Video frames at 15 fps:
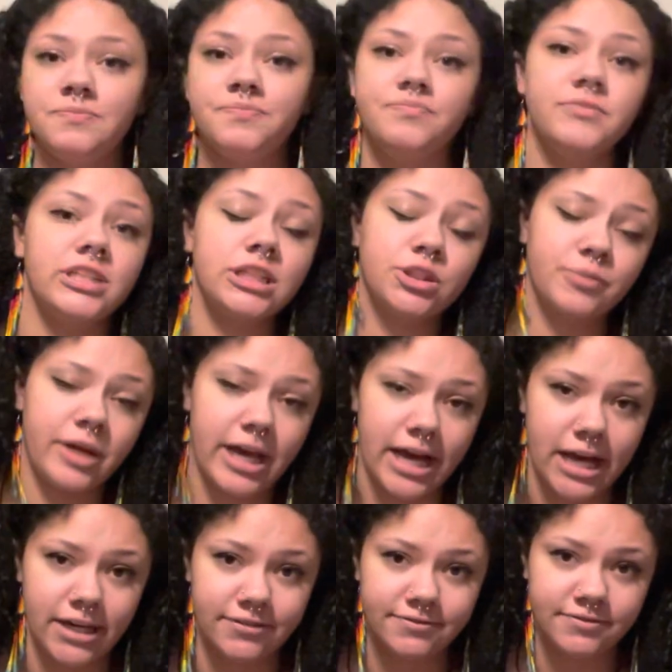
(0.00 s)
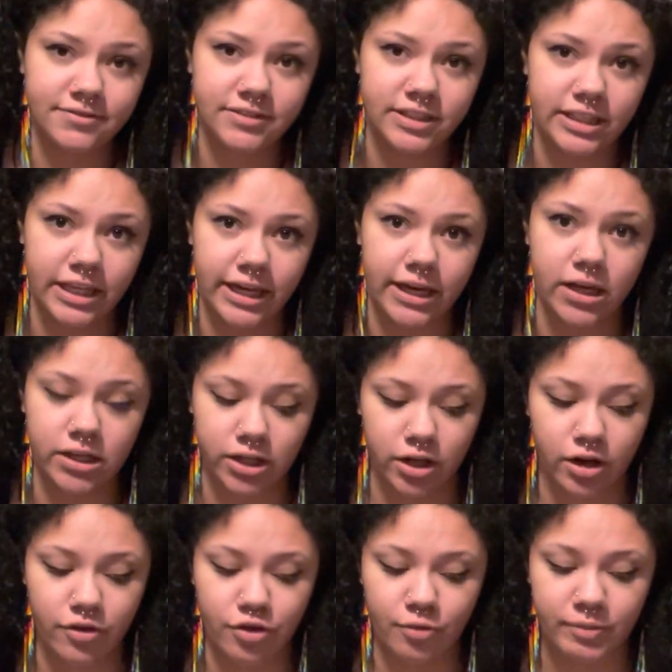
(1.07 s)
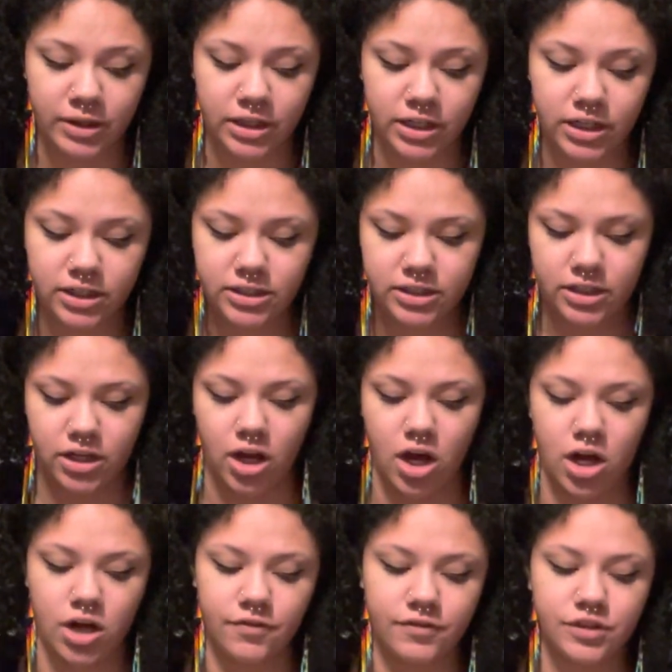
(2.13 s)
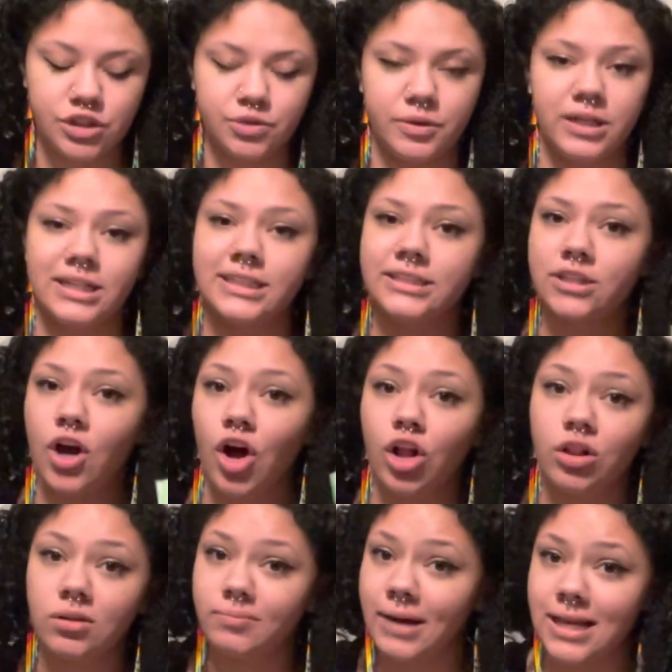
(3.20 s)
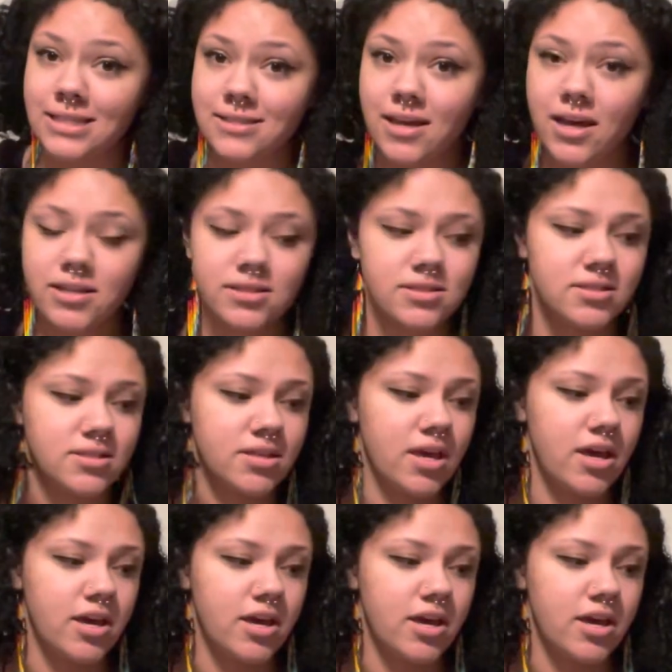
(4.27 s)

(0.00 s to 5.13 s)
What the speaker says: Next we have the iconic Arthur Miller. Our first one is All of My Sons.